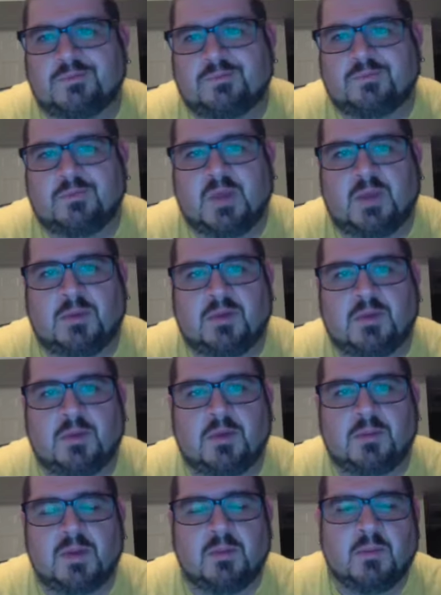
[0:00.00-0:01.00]
maybe a
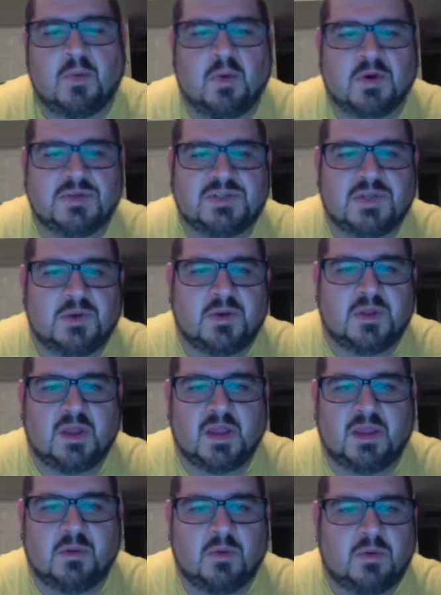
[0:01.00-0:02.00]
little bit more to it,
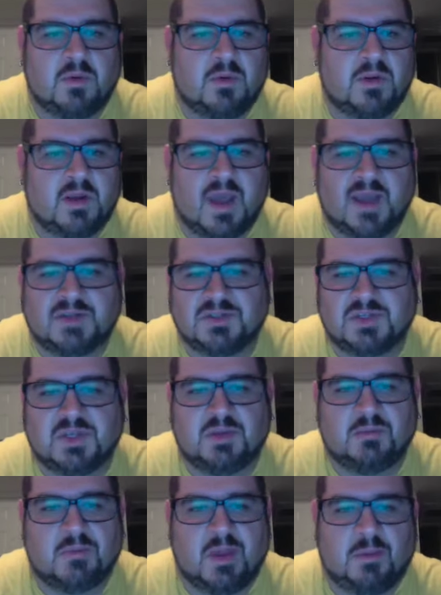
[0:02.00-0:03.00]
like it would
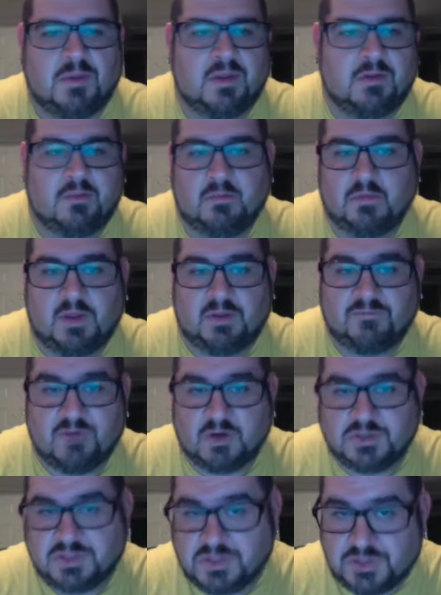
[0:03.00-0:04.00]
actually maybe like
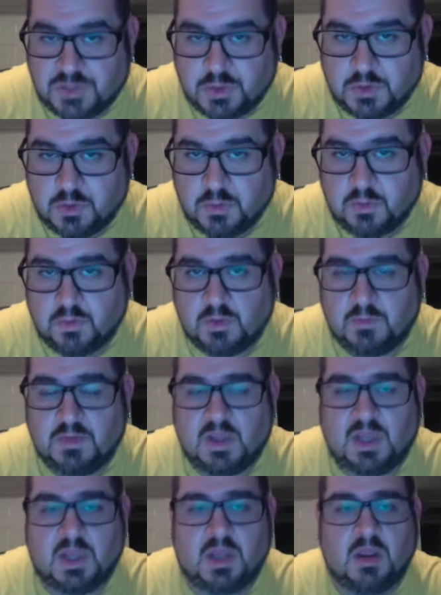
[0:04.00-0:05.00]
version 2 would
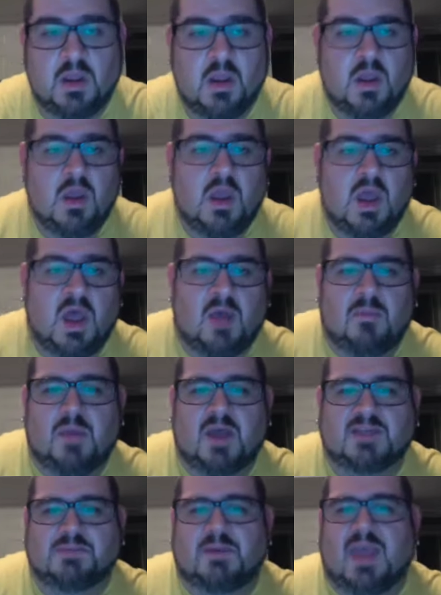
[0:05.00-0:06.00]
be possibly